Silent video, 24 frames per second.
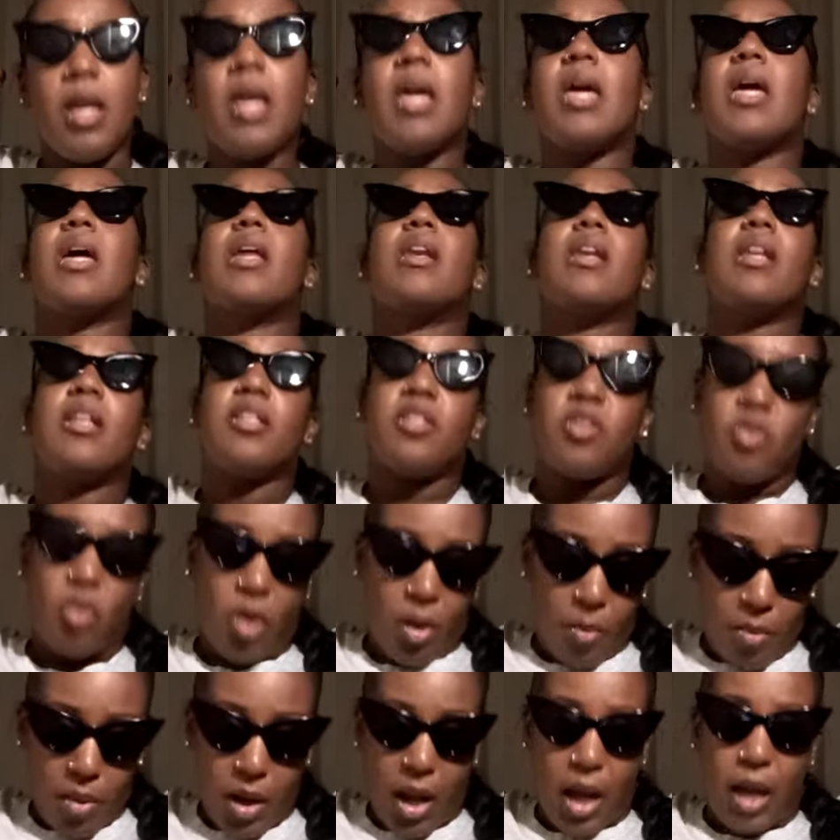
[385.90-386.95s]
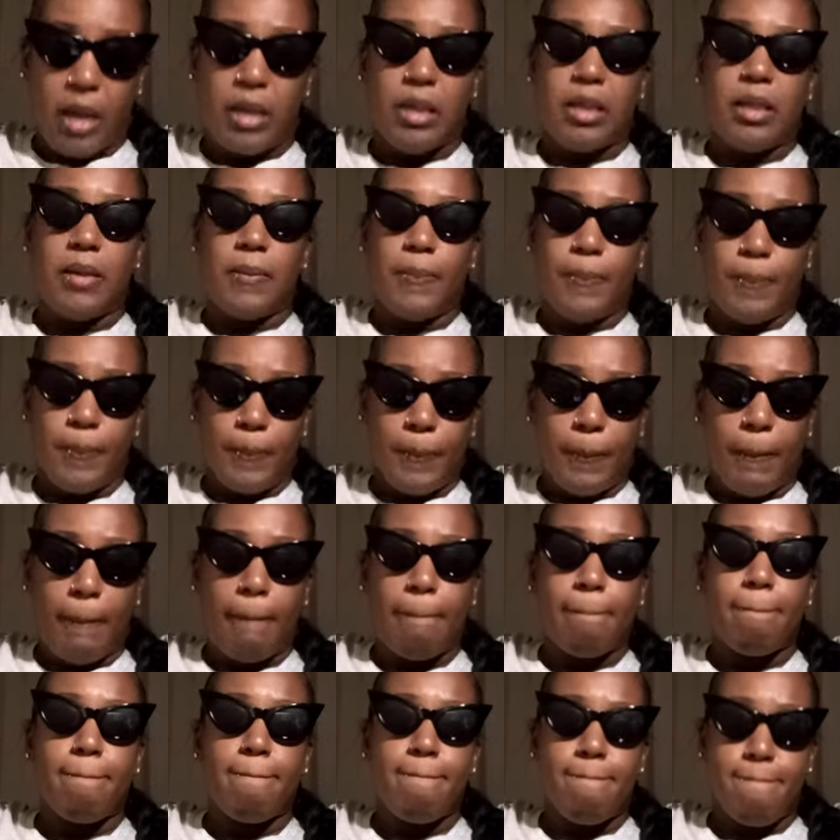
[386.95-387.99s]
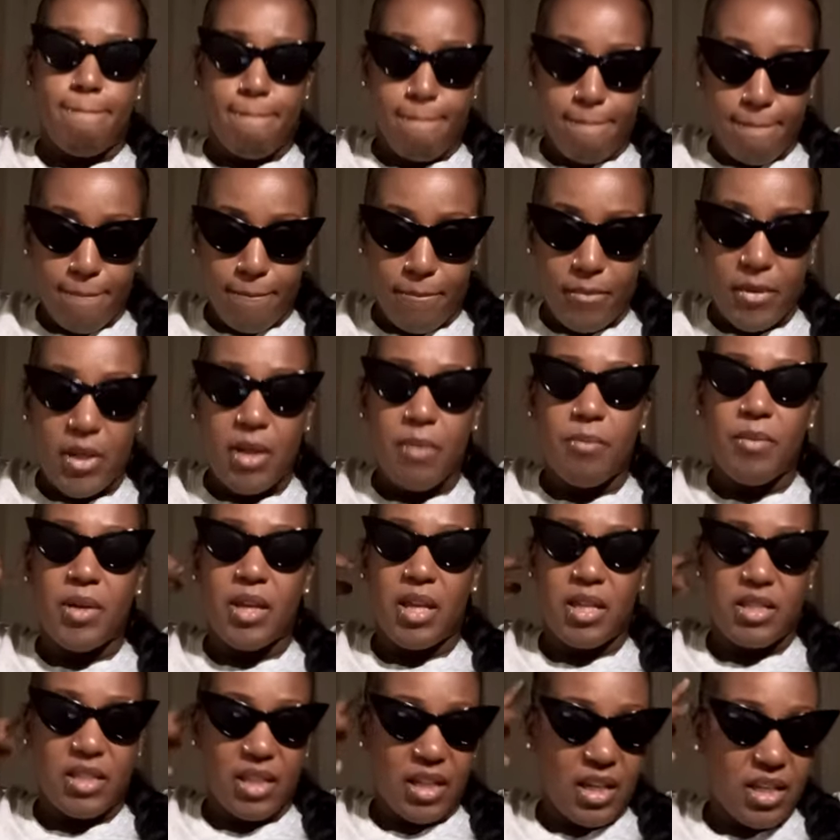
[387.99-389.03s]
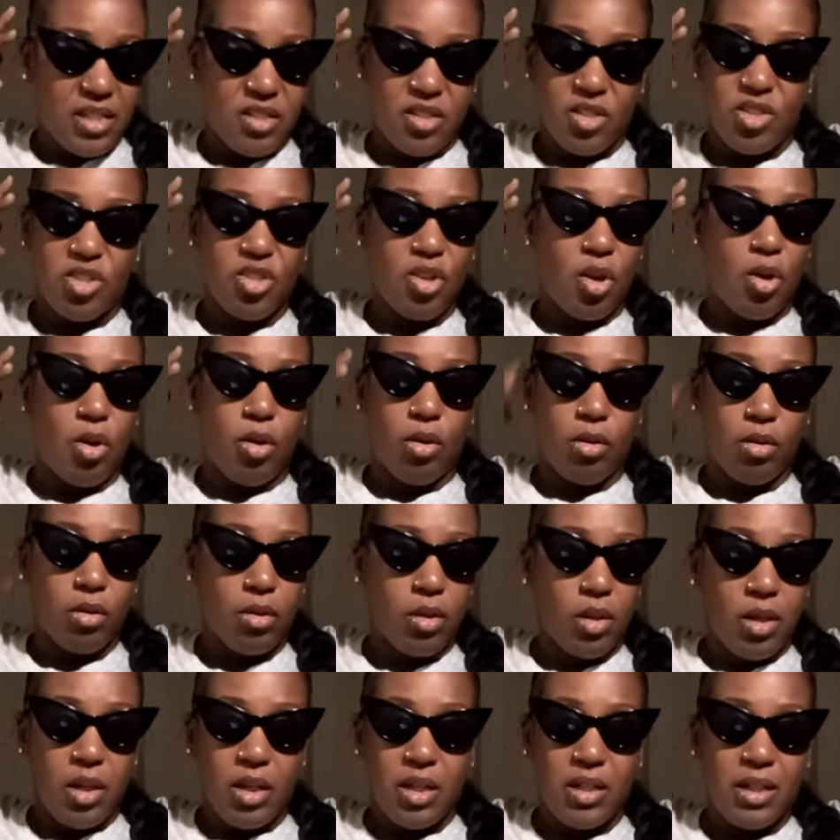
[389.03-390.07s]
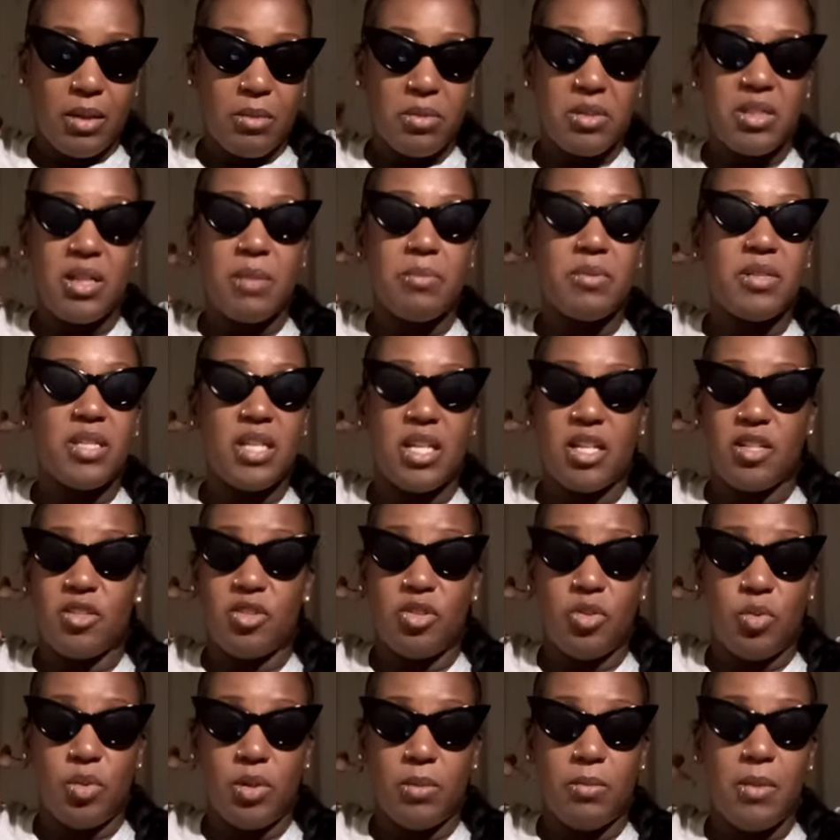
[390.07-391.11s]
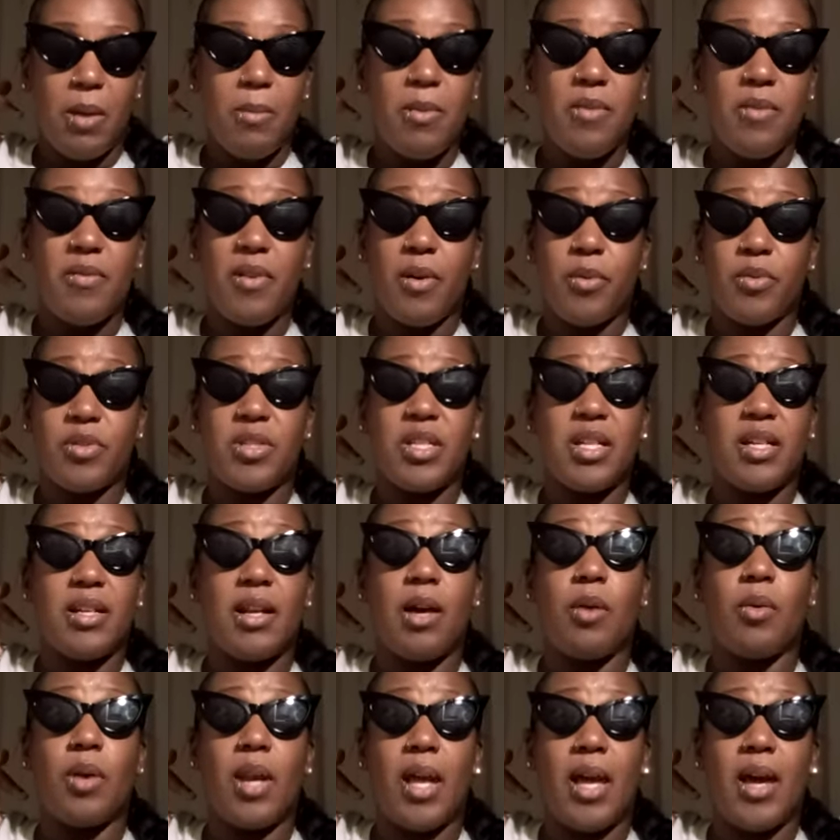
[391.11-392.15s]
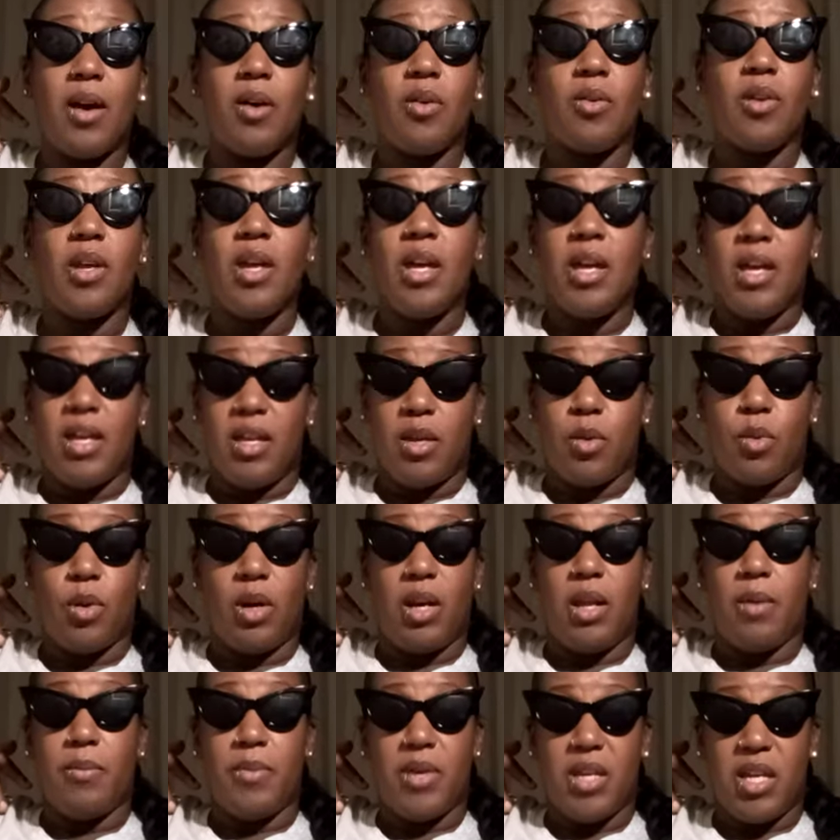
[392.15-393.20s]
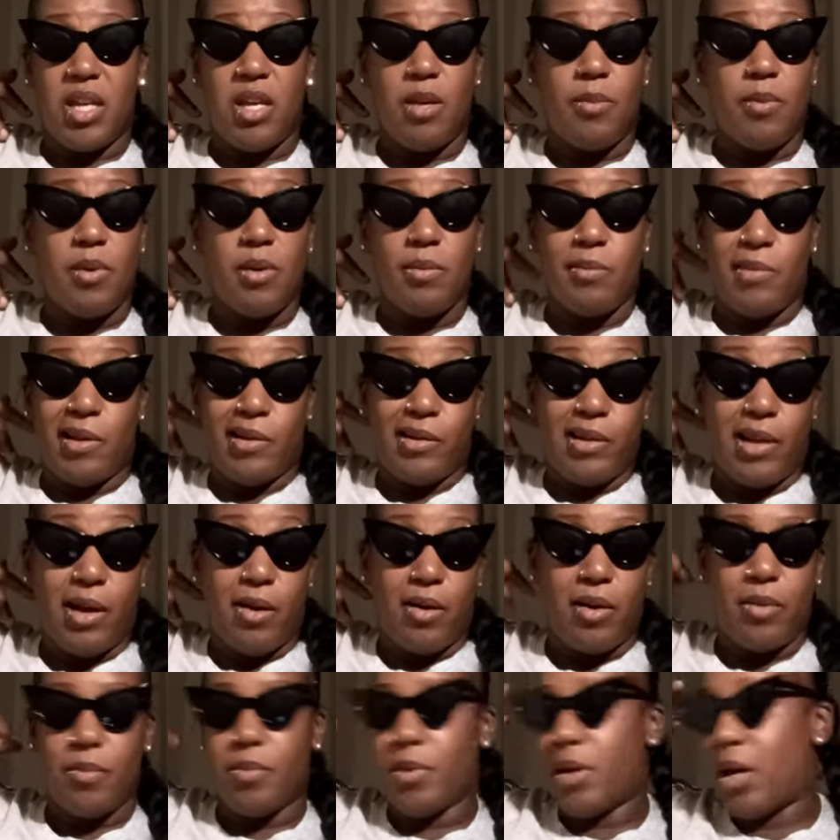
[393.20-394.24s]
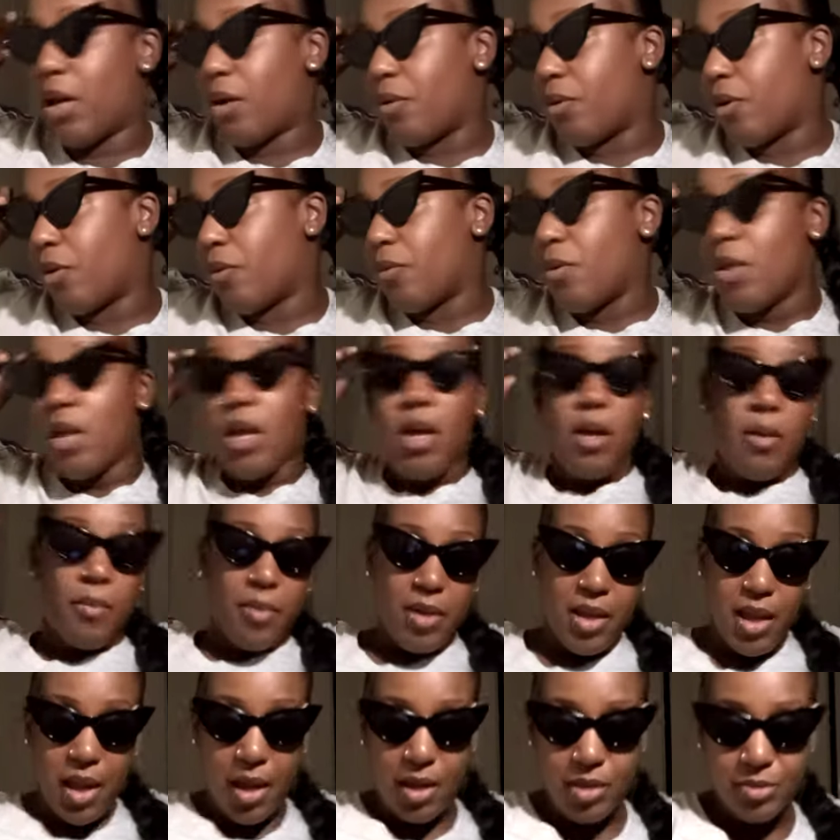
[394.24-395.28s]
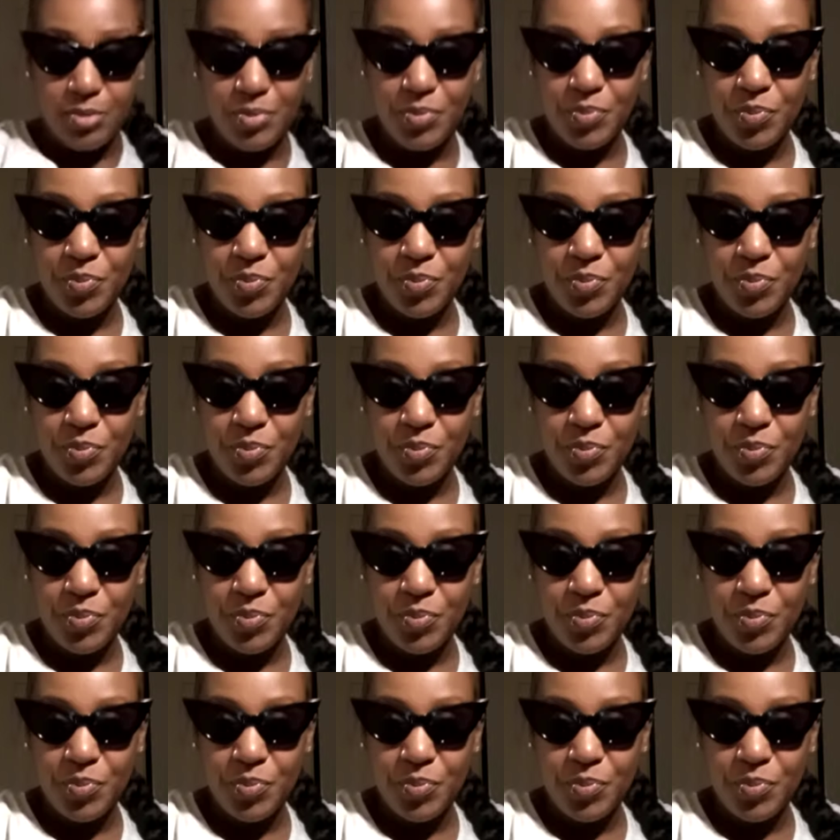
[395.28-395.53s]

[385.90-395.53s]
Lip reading: And Instagram blocked it. Because I guess the song. And I was lip syncing to it. Maybe if I was singing out loud, it would let me keep it. I doubt it, but I don't know. But yeah.